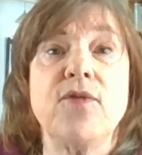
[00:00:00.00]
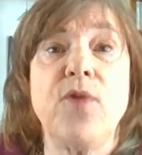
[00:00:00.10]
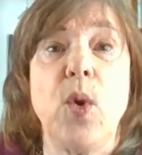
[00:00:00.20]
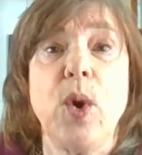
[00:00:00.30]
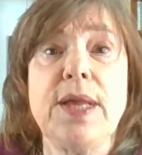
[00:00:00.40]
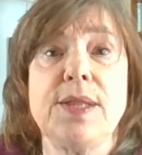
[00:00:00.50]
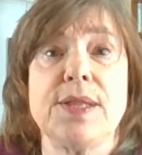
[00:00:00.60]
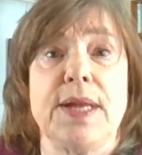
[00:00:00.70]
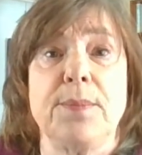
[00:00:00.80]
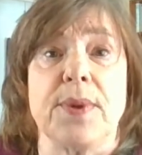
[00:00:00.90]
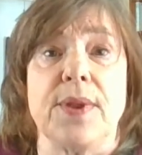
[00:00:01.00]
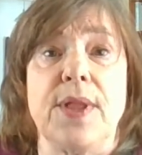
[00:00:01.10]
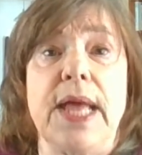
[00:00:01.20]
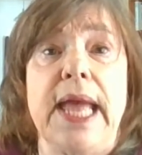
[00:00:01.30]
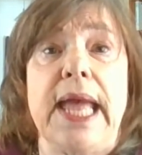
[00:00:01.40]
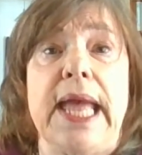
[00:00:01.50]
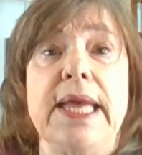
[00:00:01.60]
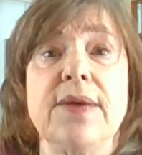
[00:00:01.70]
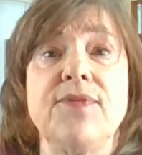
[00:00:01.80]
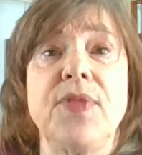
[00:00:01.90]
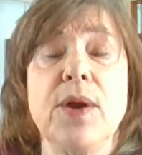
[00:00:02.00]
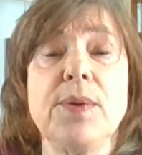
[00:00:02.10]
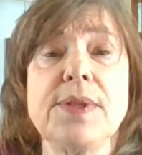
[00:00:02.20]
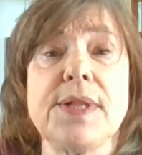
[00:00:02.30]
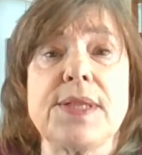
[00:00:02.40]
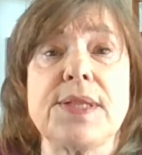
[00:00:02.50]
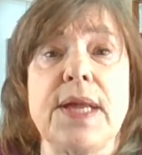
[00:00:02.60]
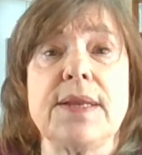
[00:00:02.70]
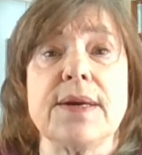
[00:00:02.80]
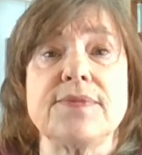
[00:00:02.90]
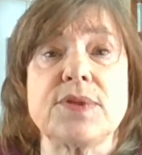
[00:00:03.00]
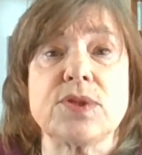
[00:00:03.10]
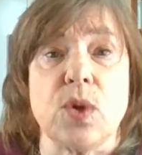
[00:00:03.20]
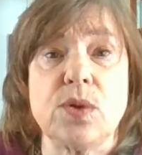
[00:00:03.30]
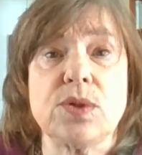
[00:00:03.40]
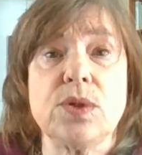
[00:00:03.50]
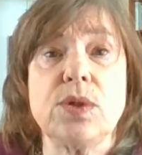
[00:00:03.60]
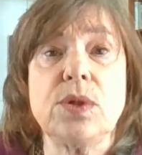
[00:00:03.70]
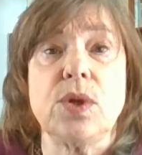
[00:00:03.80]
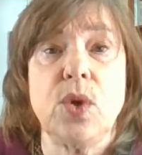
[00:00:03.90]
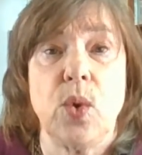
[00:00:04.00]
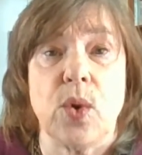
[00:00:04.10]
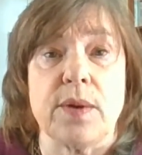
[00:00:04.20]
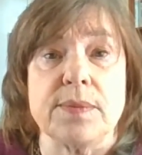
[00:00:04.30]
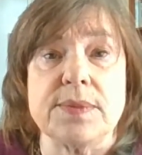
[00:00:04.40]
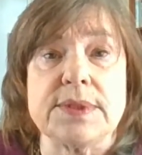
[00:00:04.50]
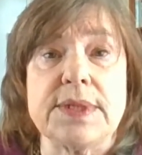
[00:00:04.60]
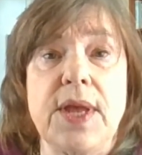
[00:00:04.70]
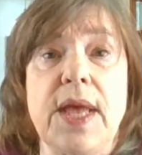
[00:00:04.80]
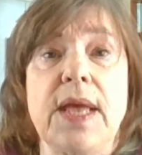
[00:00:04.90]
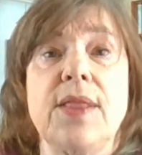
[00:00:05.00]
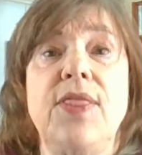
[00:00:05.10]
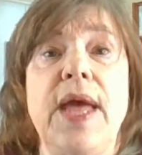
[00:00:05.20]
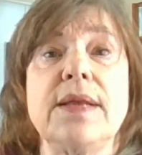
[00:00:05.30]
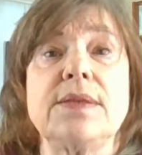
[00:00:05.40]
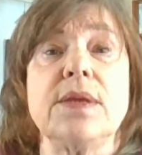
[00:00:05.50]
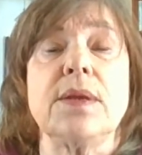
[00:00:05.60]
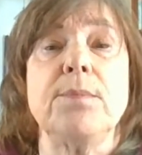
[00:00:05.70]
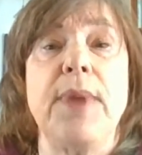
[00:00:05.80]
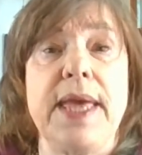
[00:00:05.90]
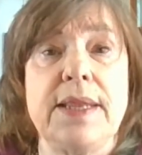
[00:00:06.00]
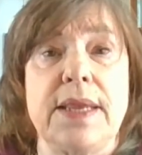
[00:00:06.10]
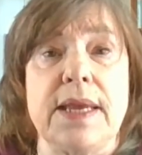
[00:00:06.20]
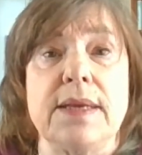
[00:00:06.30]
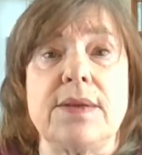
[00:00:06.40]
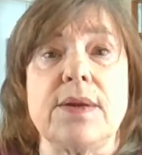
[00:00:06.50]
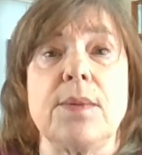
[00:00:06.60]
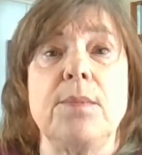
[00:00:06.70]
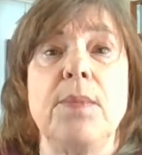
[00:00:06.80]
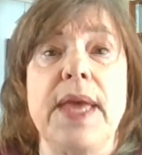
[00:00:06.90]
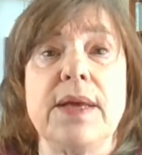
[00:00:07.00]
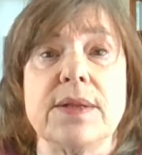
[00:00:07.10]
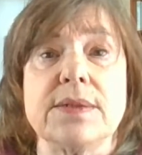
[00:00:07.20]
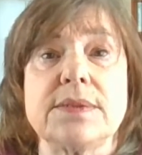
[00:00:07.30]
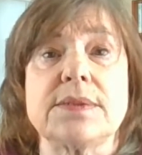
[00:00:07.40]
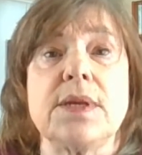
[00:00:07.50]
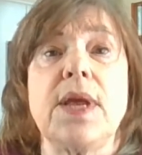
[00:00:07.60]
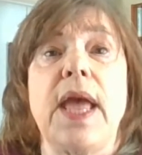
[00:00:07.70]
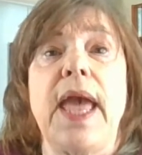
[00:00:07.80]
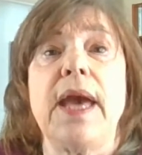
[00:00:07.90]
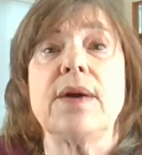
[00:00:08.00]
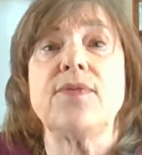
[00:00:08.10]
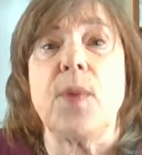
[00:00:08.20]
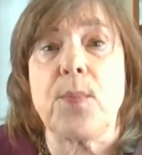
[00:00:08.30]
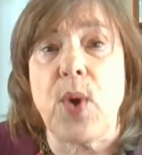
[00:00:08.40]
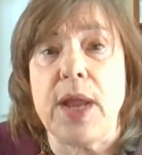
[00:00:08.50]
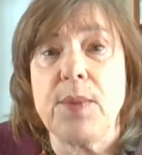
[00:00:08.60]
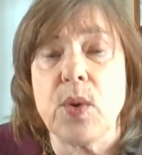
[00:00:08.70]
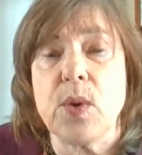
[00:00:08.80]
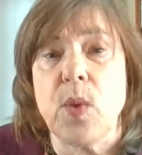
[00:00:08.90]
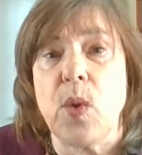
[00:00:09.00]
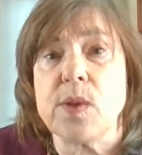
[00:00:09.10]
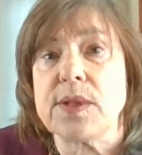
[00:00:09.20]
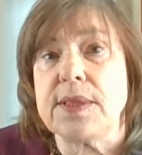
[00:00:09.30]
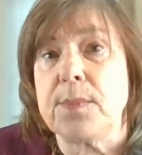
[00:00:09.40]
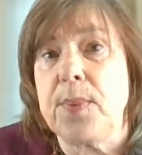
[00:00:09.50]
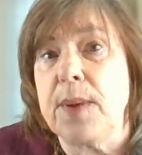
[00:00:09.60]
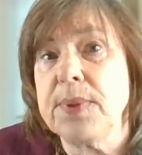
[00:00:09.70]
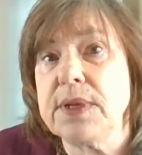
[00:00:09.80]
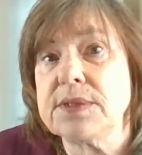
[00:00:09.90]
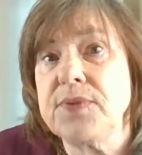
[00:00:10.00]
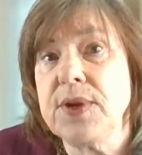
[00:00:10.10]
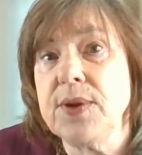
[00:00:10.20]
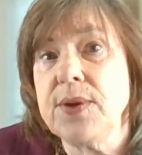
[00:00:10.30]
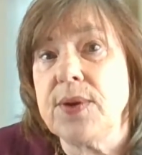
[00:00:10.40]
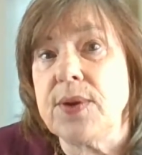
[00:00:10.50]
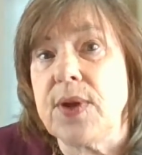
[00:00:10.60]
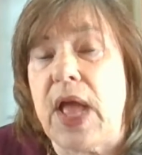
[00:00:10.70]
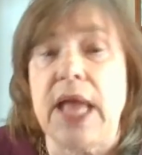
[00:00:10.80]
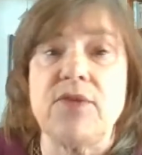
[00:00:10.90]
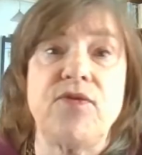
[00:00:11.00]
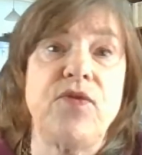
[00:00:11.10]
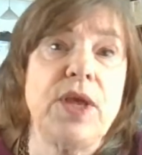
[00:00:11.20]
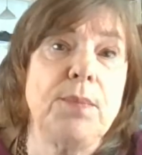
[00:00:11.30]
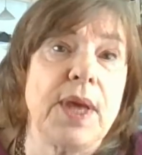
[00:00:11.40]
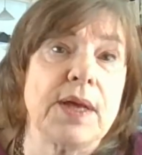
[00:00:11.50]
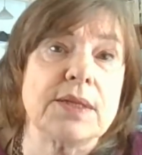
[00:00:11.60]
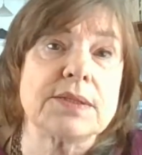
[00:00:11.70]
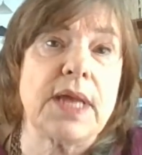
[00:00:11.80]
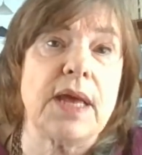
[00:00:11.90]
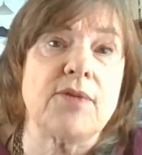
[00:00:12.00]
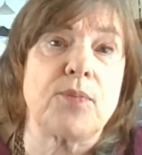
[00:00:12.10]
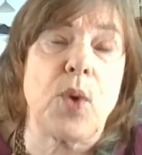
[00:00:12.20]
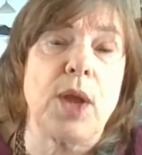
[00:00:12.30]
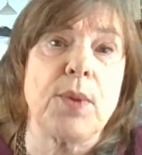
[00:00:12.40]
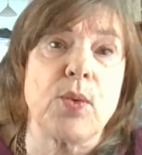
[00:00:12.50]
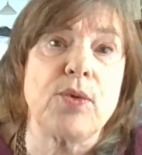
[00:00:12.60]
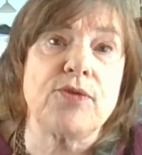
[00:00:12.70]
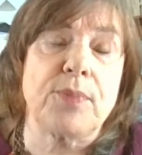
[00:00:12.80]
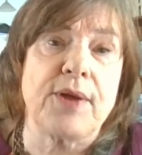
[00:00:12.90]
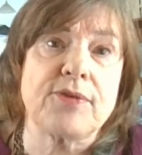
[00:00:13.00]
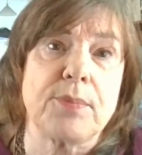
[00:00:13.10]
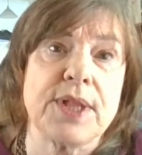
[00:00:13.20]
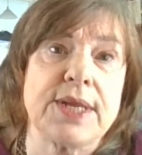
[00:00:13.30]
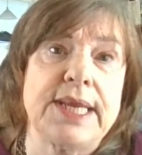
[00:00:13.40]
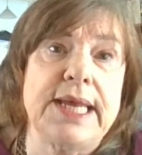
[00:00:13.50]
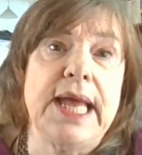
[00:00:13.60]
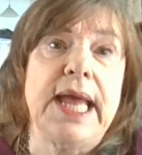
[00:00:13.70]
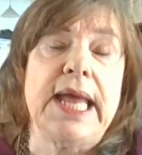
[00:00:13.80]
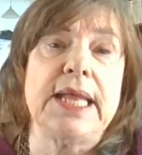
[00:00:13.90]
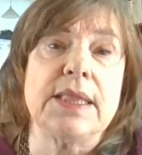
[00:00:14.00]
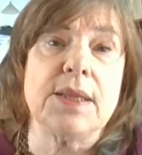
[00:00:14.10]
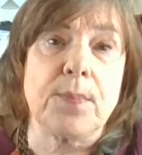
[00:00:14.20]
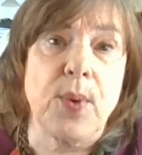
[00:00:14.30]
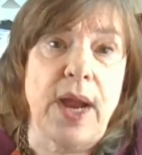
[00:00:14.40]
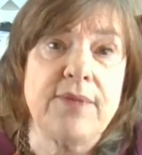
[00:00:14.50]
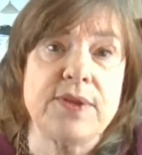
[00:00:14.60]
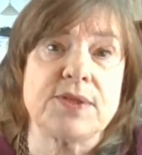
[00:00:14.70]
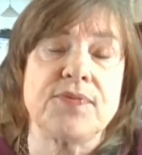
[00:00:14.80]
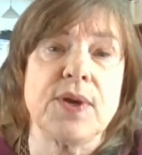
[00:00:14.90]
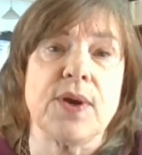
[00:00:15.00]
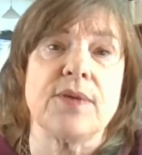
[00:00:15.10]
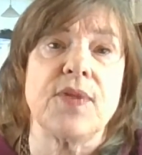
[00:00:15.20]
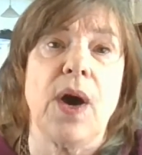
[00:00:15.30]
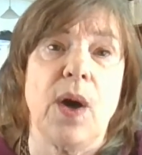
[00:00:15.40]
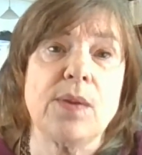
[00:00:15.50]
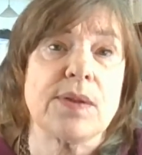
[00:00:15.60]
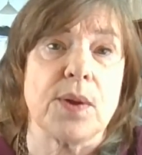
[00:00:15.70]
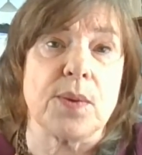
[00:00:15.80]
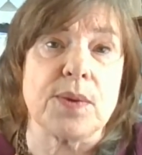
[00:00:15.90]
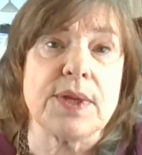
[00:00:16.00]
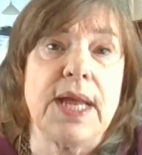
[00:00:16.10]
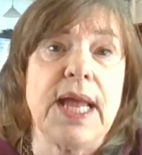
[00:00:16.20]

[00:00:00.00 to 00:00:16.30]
For example, if there is a set of social norms that mandate males have primary roles in the public sphere and females have primary responsibility in the private sphere of the household,